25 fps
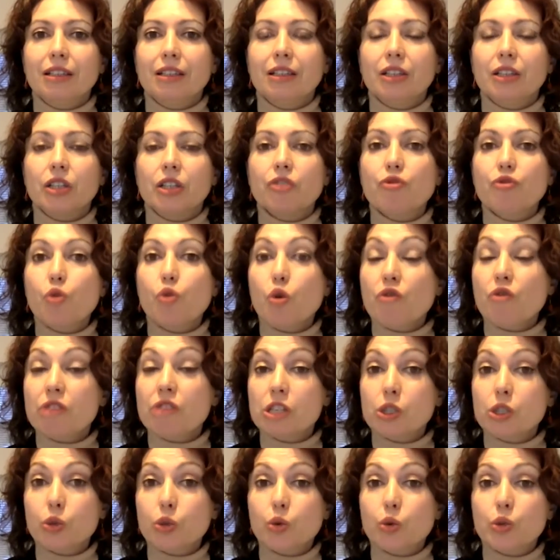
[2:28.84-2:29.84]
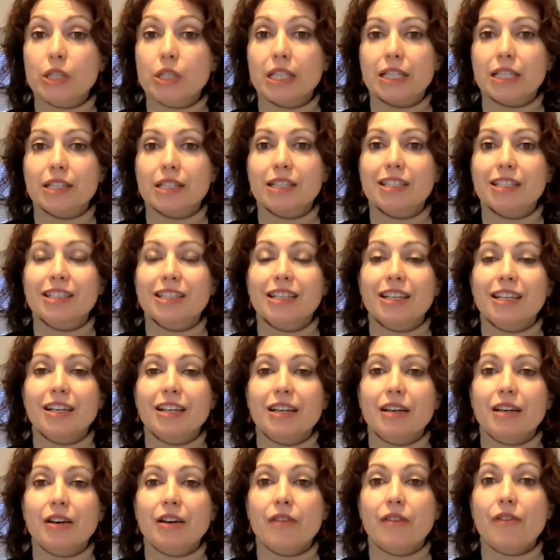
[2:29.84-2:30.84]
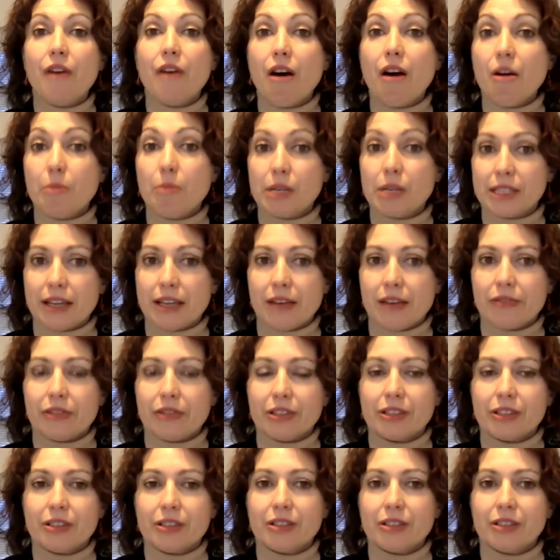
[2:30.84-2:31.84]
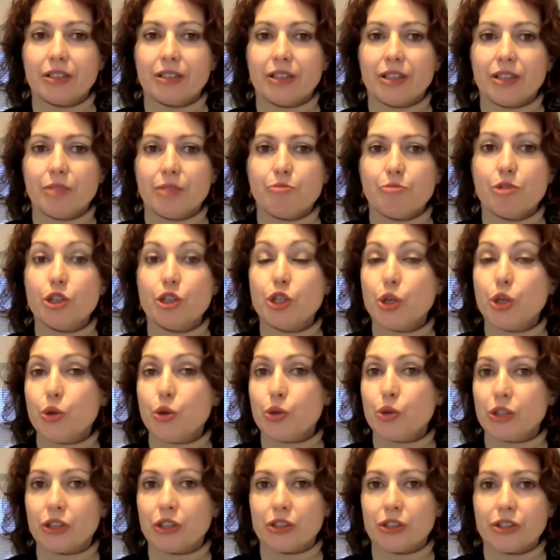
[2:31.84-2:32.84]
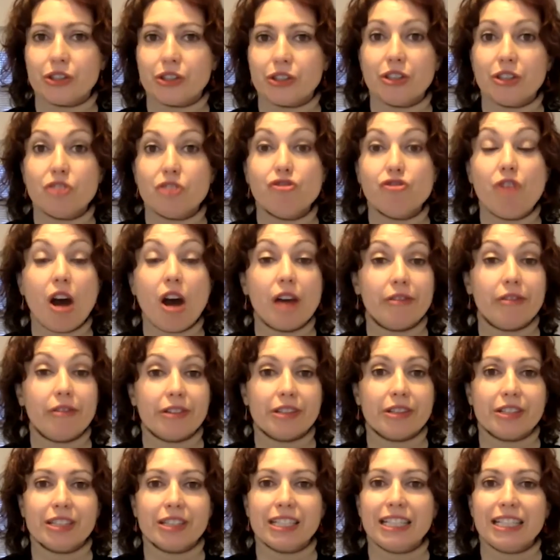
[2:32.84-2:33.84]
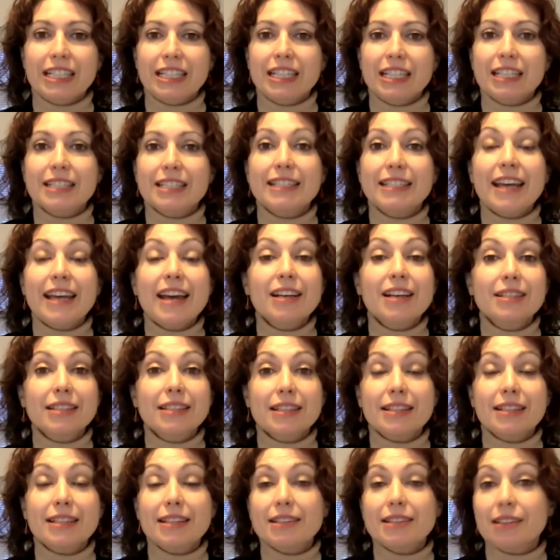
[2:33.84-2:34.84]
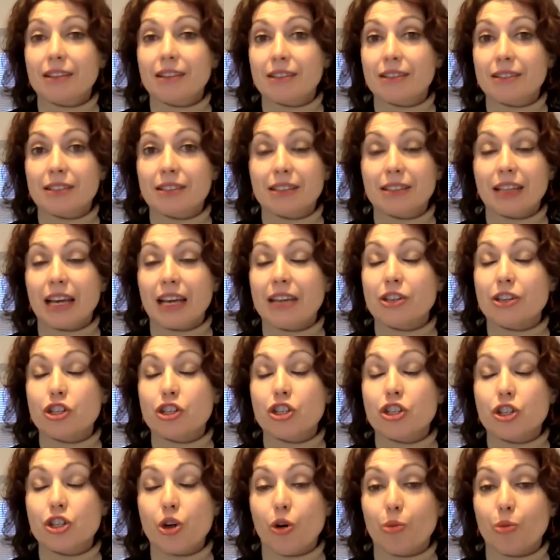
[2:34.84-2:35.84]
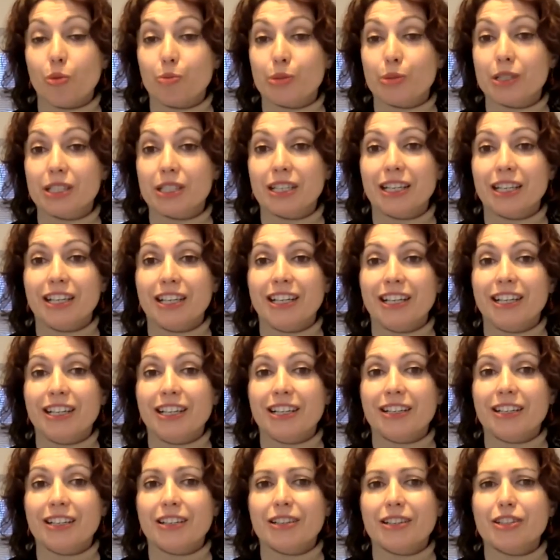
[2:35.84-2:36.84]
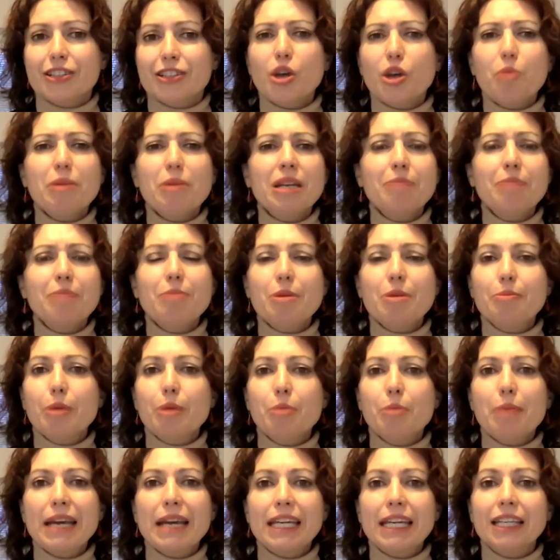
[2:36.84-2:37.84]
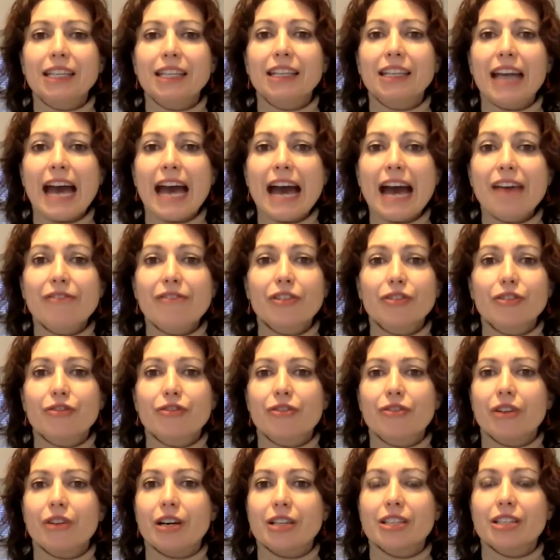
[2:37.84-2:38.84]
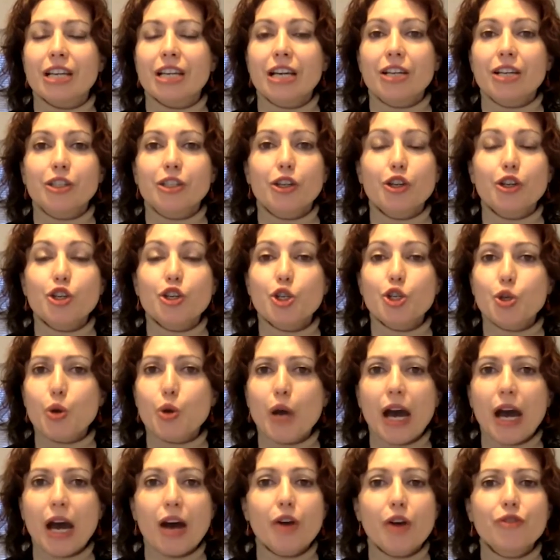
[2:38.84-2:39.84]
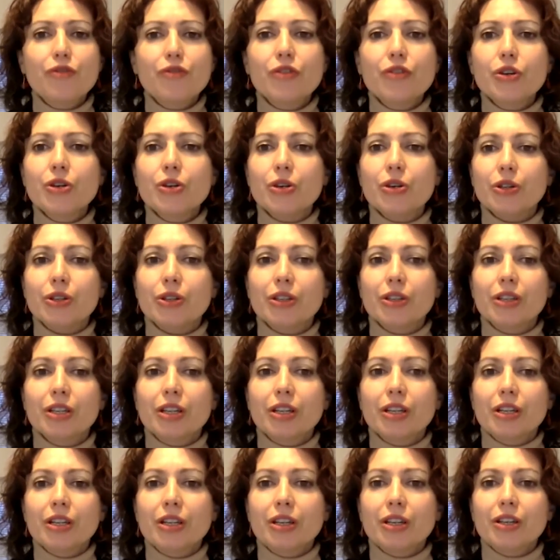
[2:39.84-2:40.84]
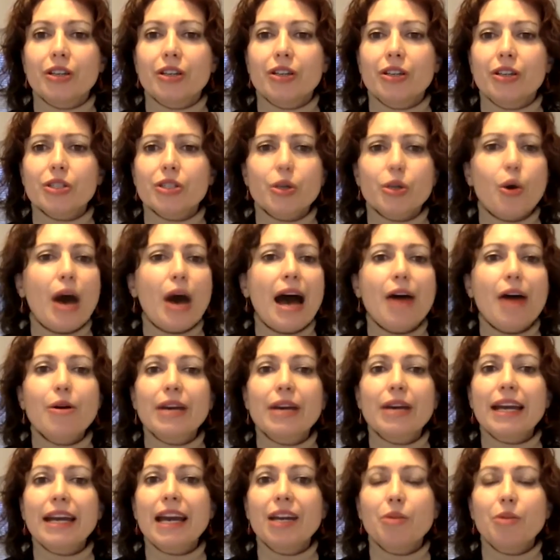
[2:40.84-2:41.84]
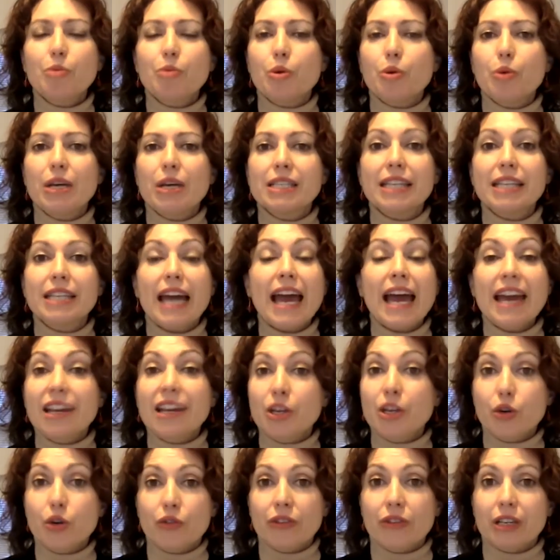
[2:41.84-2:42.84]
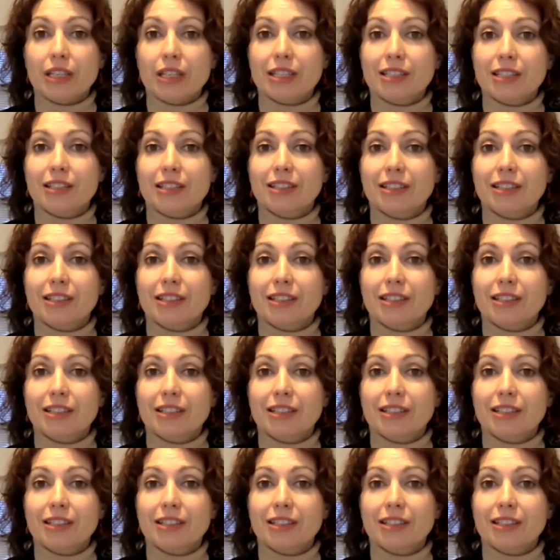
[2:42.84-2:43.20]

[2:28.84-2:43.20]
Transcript: The raw resources, farmers' efforts, producers, drivers, sales assistants in shops, so many people making an effort for us to enjoy our food. So how can we waste any of it?